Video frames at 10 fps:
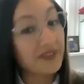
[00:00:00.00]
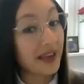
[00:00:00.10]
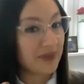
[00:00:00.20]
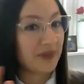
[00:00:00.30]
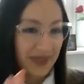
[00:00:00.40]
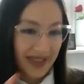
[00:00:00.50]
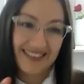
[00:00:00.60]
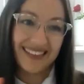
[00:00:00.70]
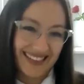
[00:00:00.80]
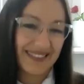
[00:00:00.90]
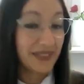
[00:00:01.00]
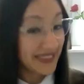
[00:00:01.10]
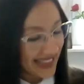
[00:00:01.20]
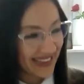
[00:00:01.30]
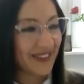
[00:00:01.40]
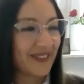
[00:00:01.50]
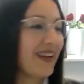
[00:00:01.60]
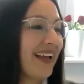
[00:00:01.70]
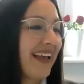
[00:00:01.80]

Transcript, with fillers: depth to that, but thank you.